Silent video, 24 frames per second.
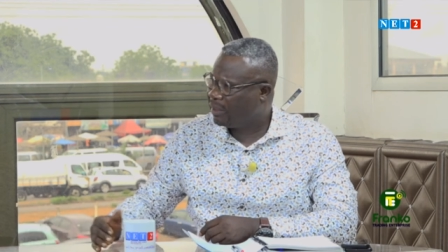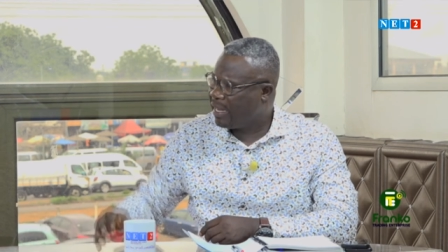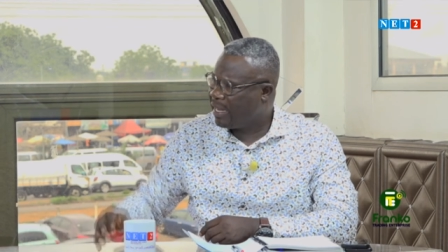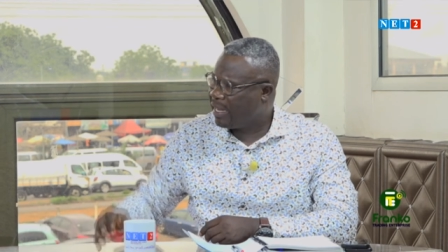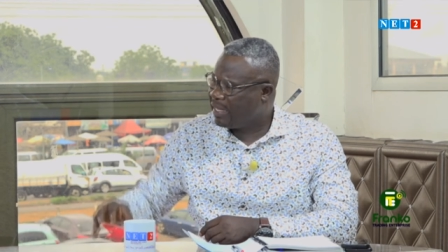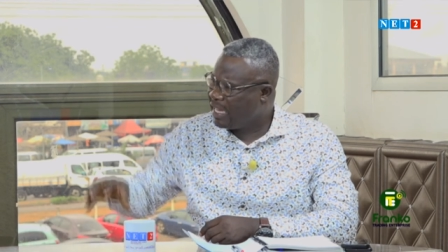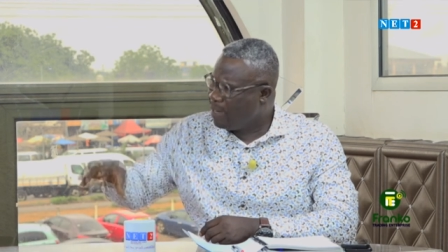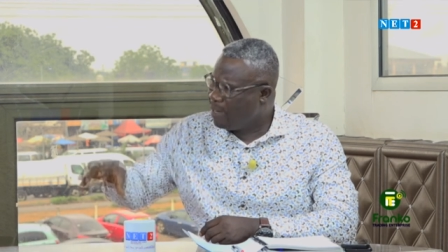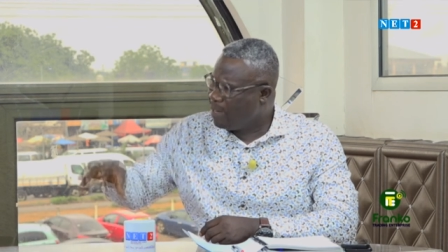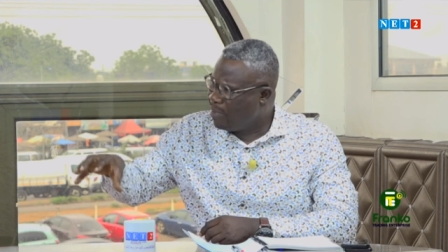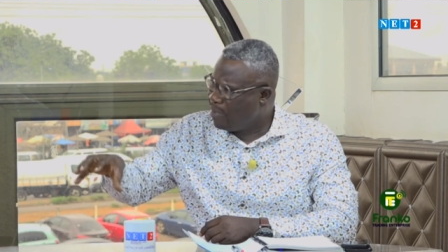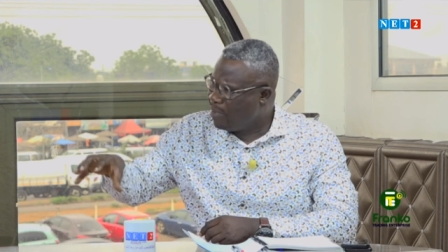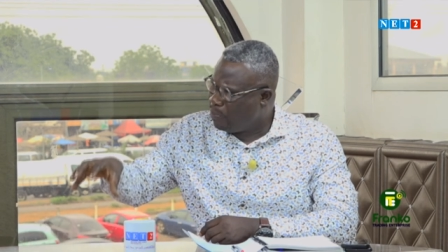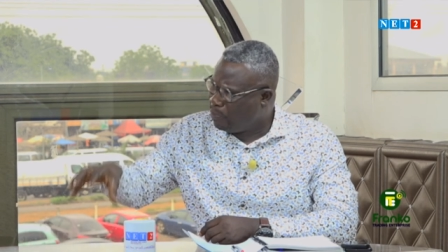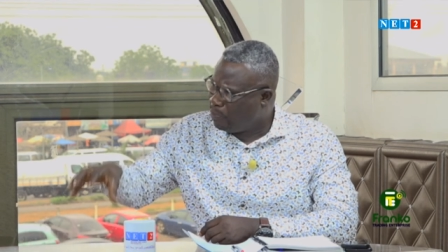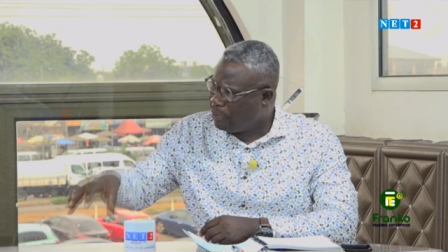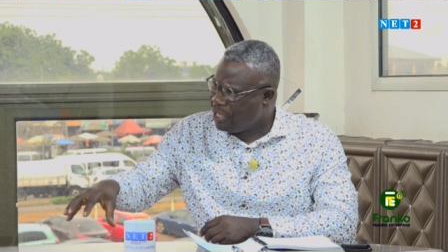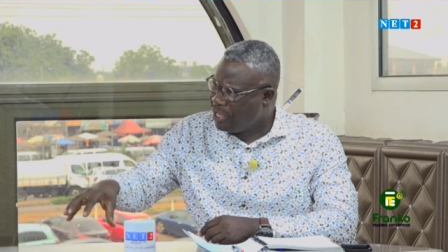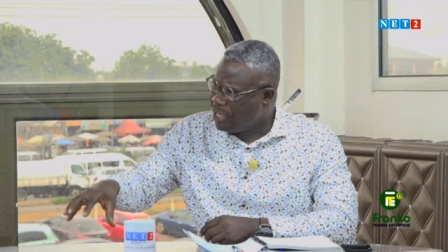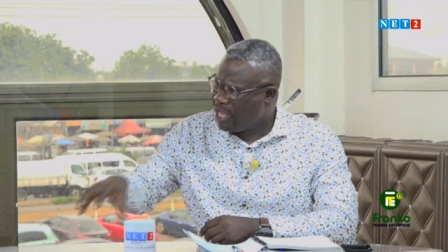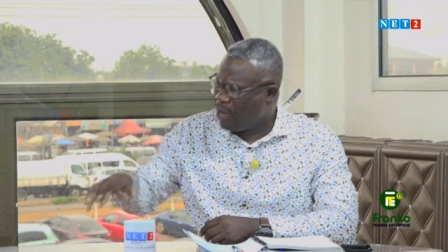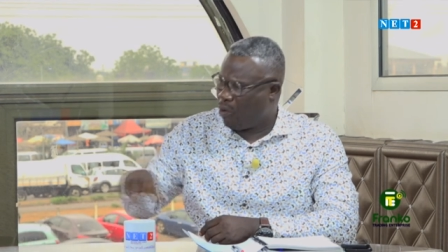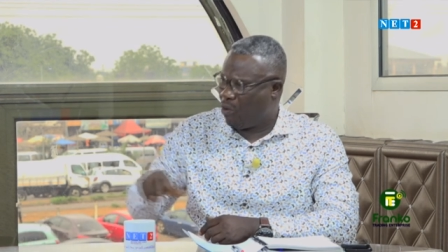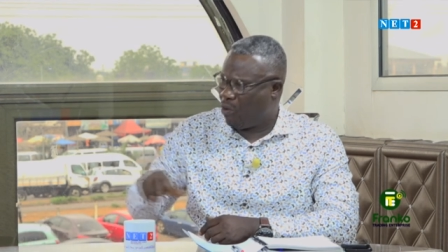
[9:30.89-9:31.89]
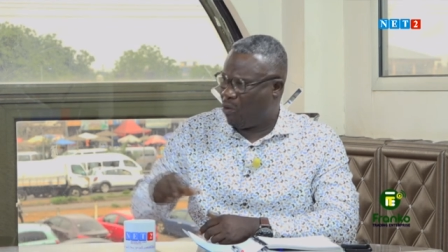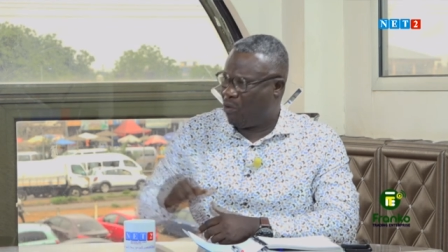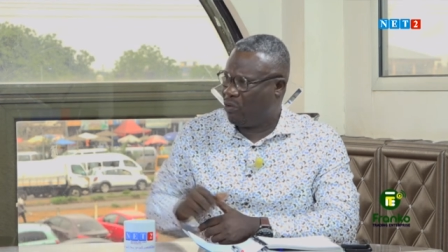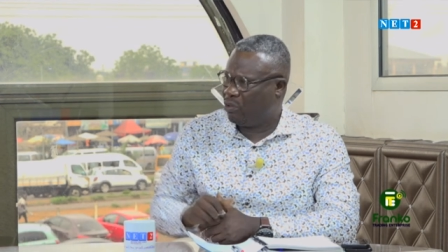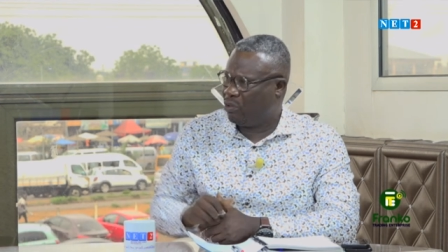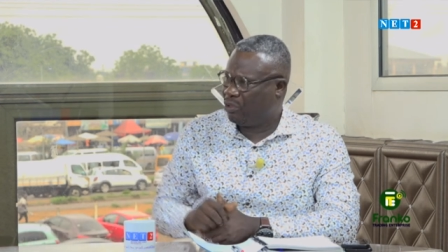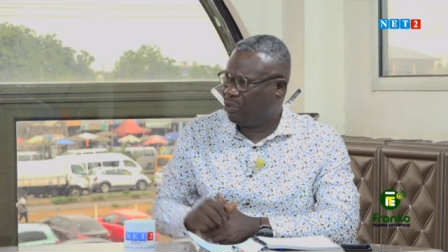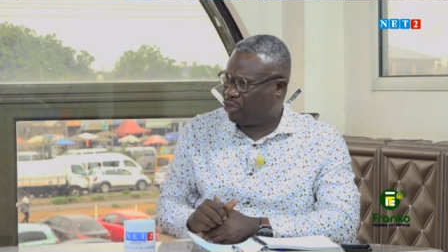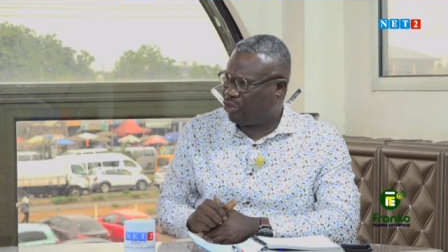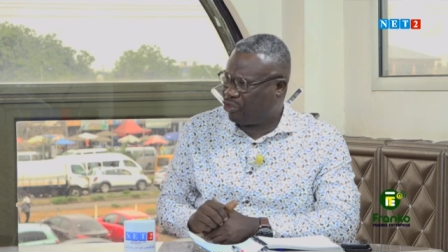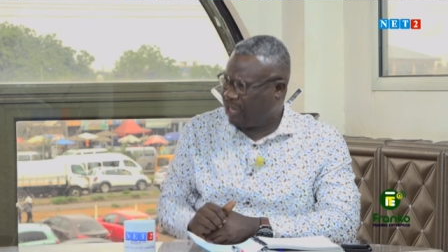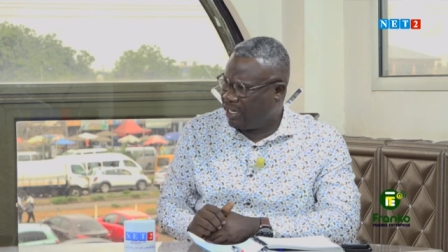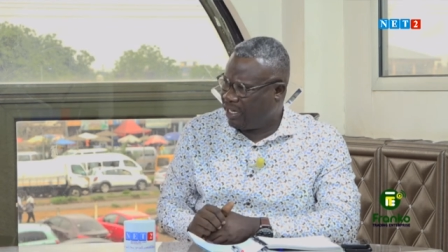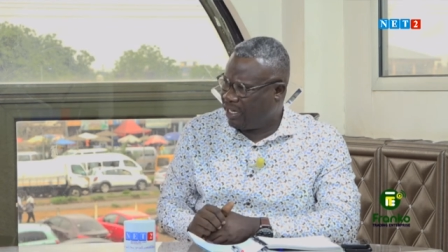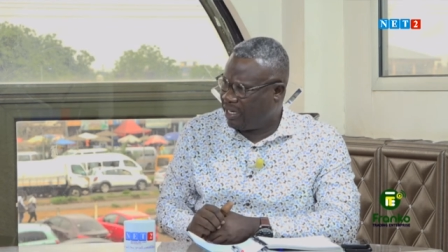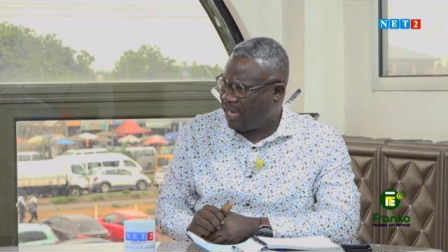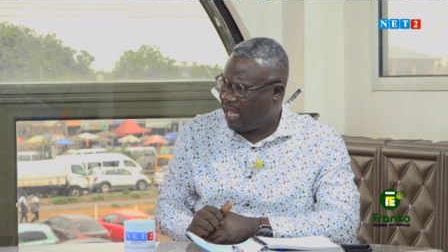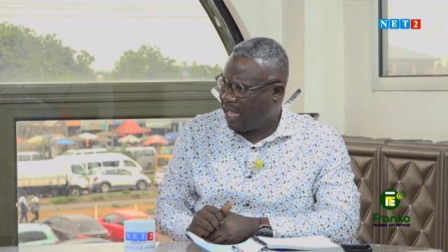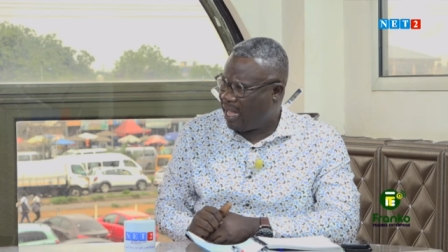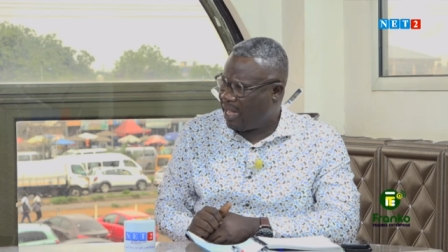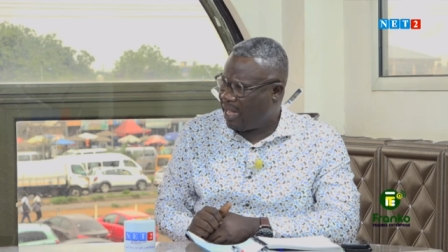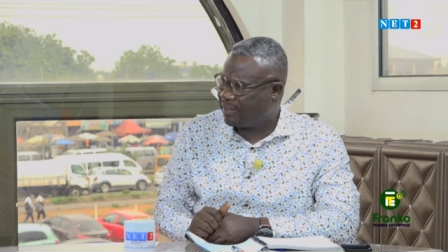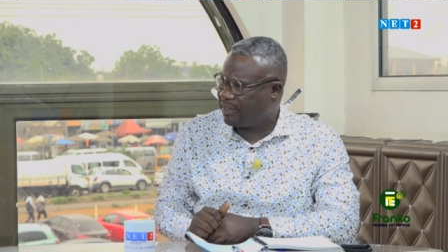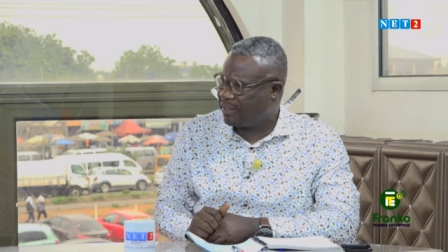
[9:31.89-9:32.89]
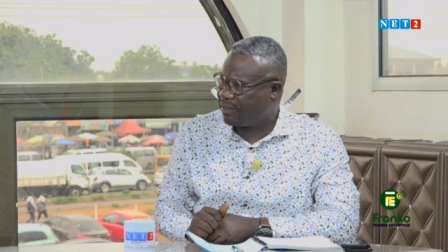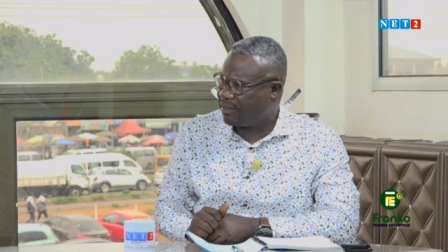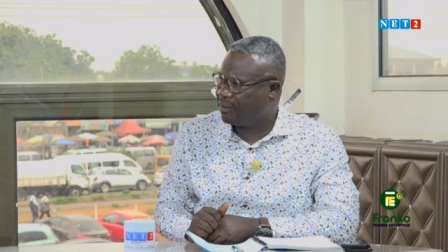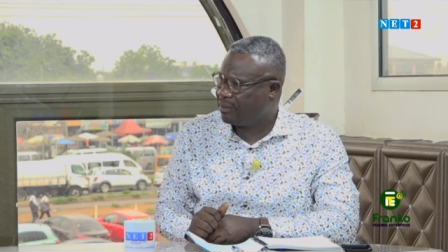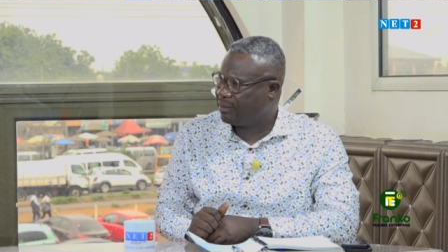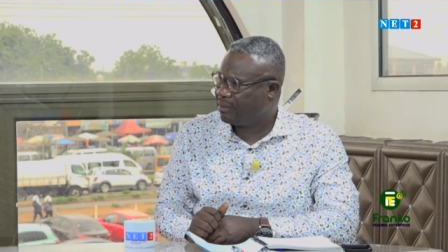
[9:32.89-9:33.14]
and then be P Trinidad.